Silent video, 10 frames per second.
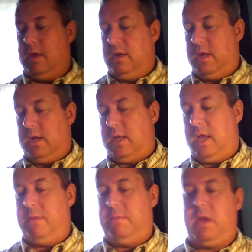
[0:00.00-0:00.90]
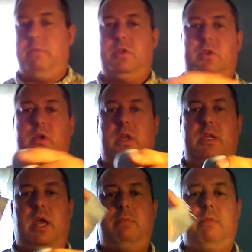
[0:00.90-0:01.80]
duct tape, and I'm just going to
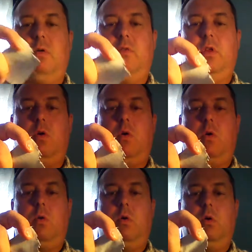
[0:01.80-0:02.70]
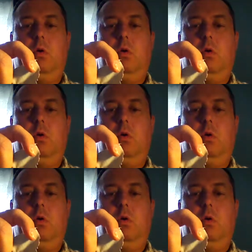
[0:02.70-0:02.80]
tape over the hole